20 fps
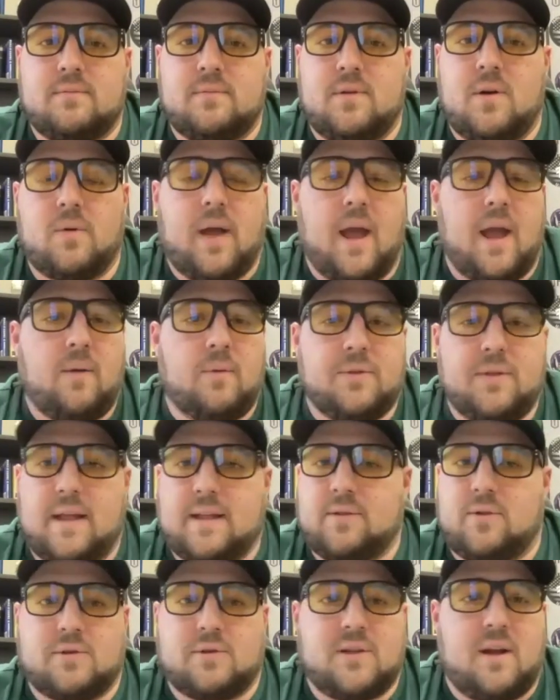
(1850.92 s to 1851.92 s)
Okay, well,
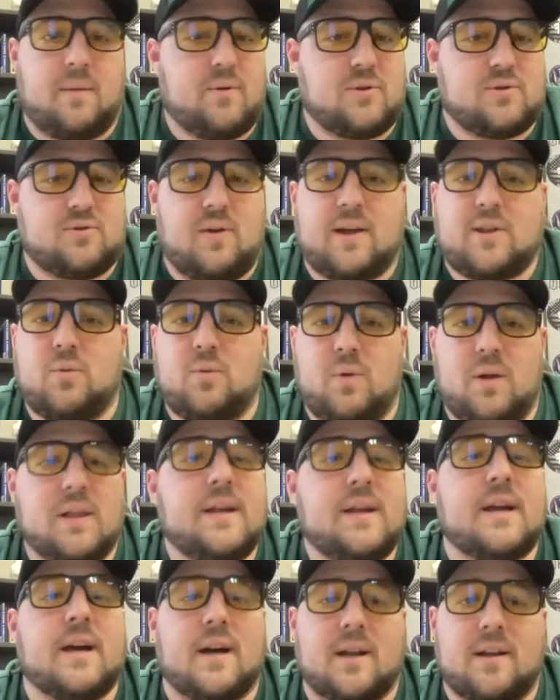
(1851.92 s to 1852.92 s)
those numbers are actually
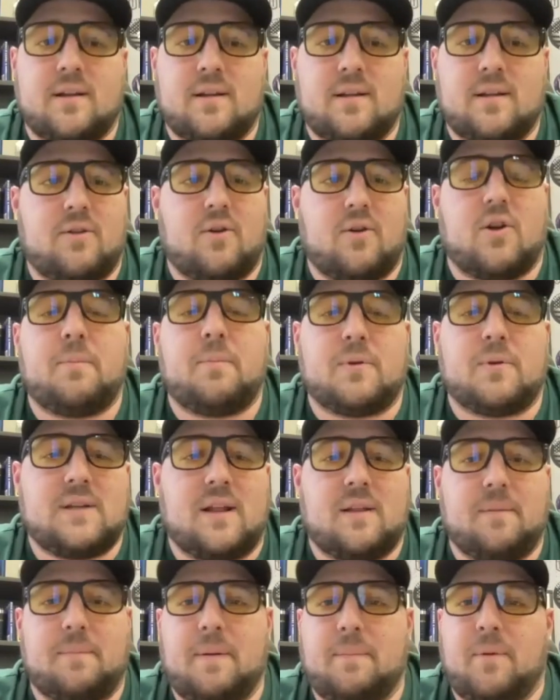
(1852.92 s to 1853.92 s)
really good. 30%
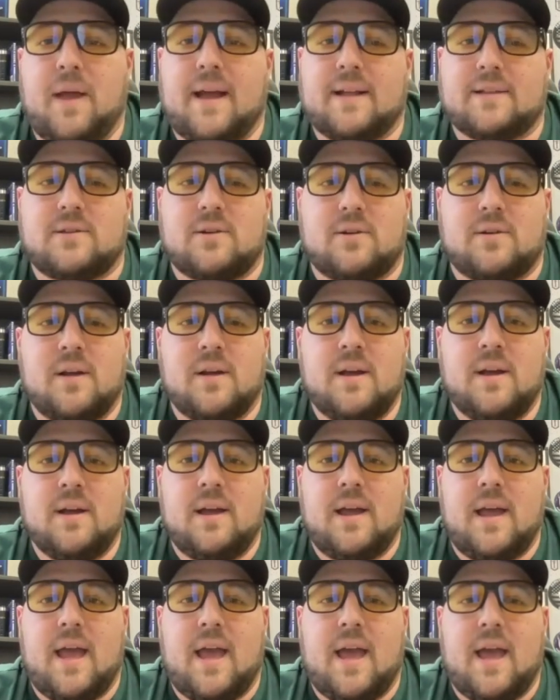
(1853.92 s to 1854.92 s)
of the people answered.
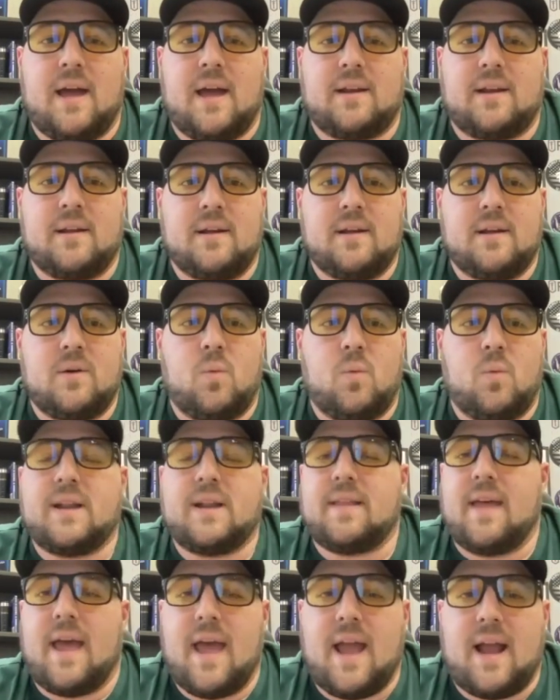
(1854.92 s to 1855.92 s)
And when
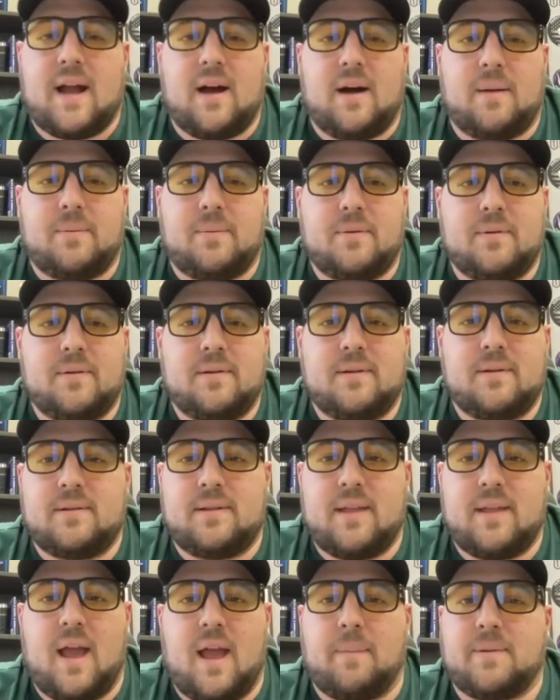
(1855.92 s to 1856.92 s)
did they hang up?
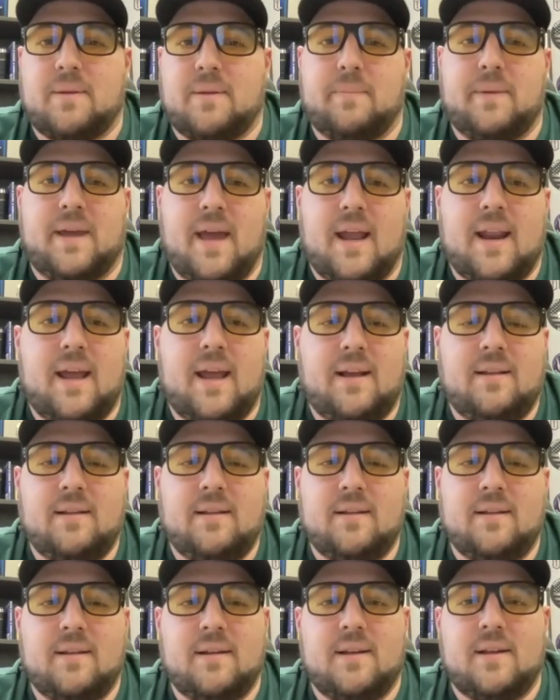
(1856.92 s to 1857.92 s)
They hang up in the beginning,
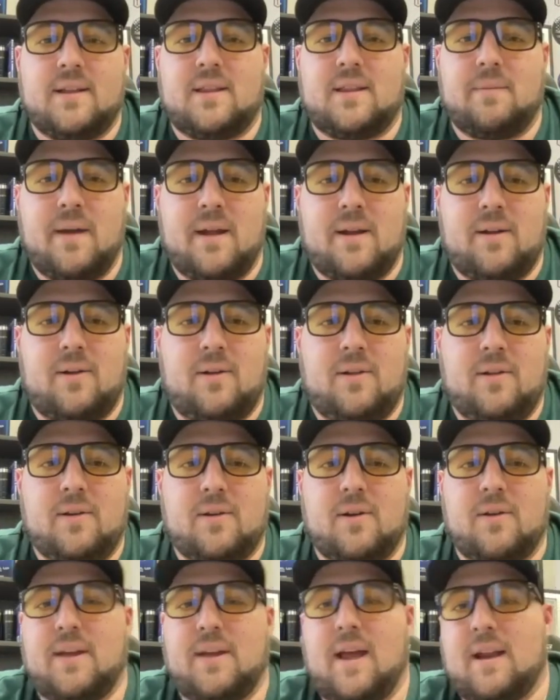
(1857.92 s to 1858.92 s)
the middle,
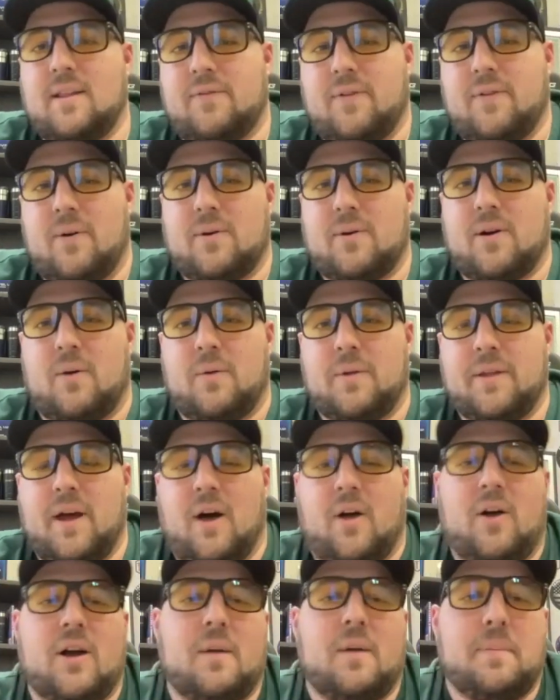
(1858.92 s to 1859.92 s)
or the end of the phone call. Well, they
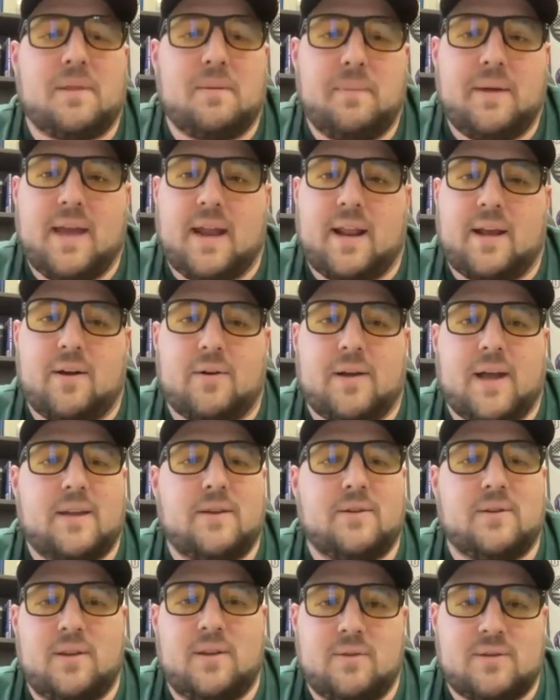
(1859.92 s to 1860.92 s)
all hung up in the beginning. Okay,
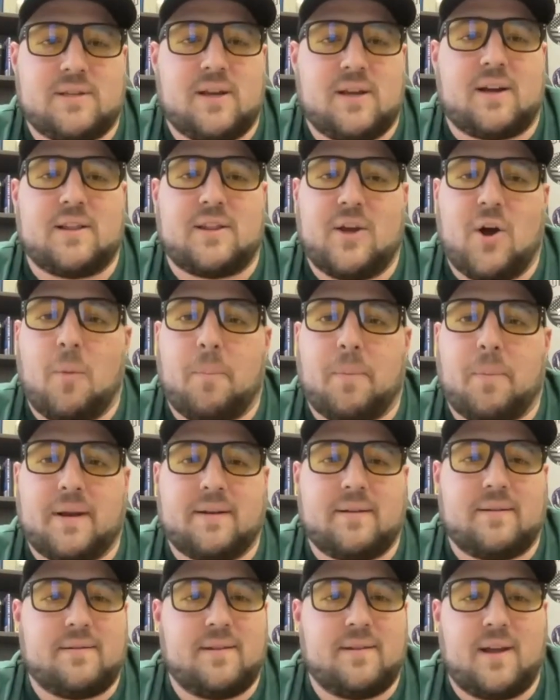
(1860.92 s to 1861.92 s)
you suck at the open.
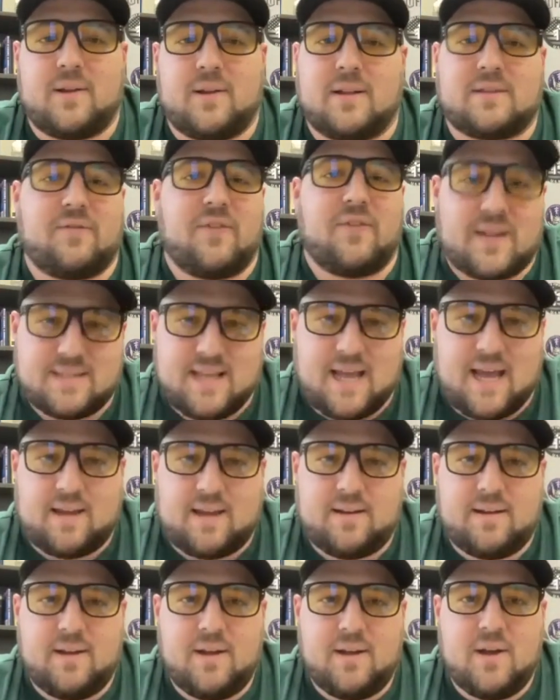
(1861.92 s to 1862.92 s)
Like, let's fix that.
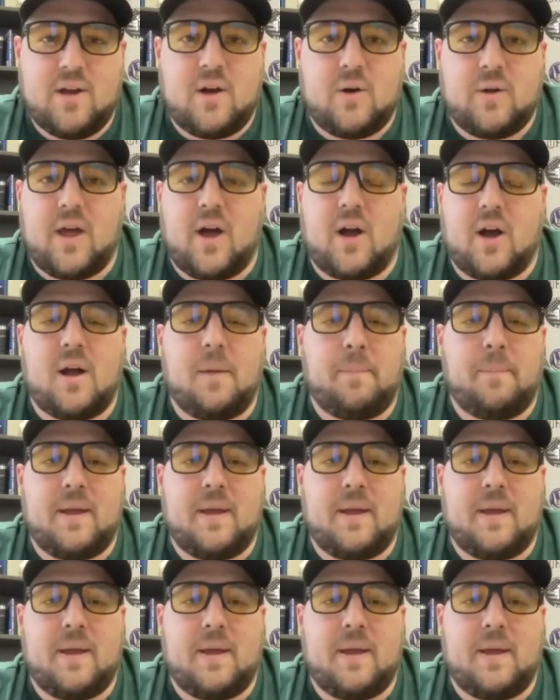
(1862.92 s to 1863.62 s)
They hung up